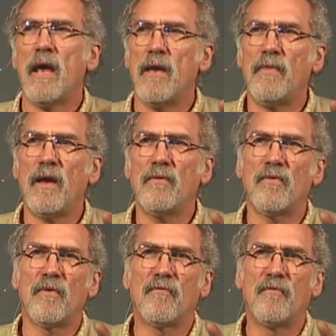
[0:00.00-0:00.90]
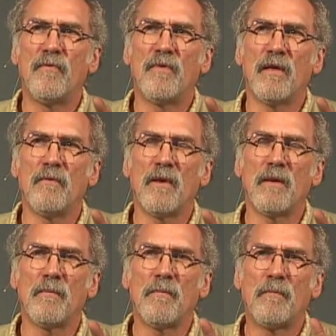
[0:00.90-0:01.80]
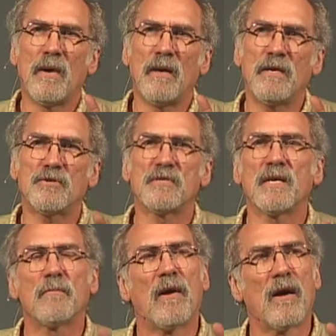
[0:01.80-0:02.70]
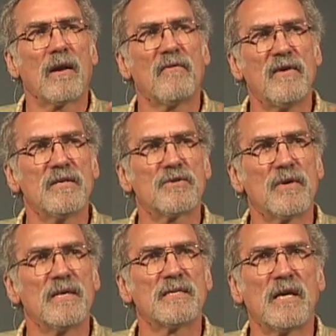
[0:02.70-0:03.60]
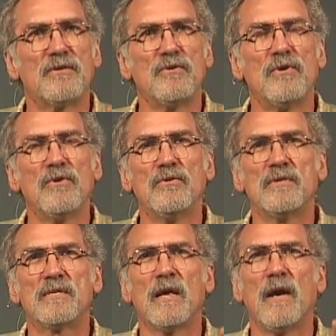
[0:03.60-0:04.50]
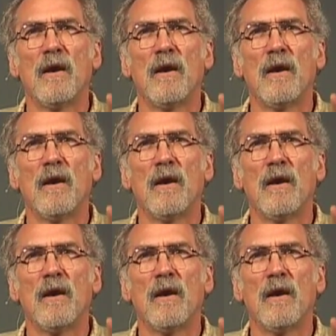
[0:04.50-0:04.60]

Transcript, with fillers: And then the, the interesting part of history is that you use